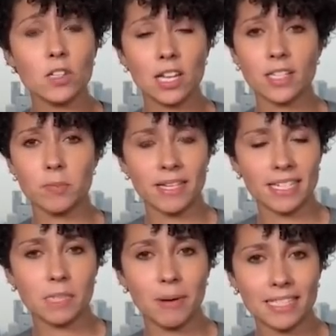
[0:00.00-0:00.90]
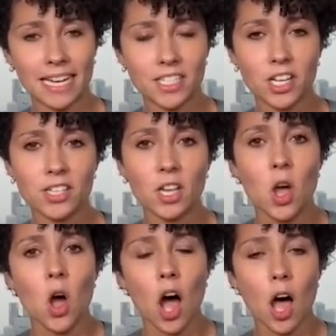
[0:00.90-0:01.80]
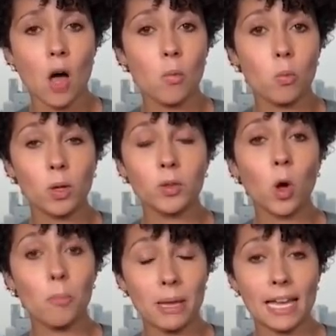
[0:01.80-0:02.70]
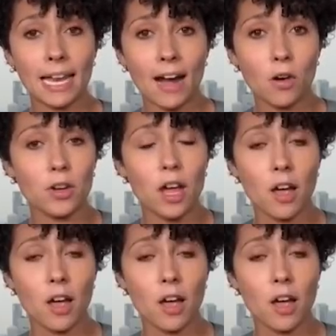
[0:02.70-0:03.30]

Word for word: It looks like domestic spectators uh, will not be allowed.